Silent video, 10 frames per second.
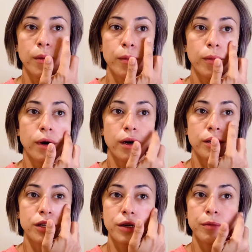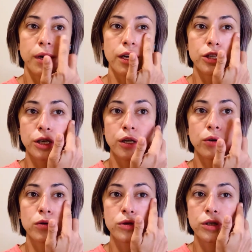But cream
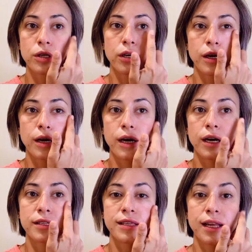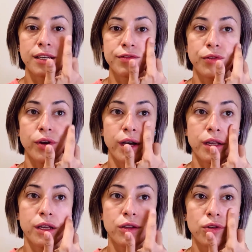eyeshadows has less variety in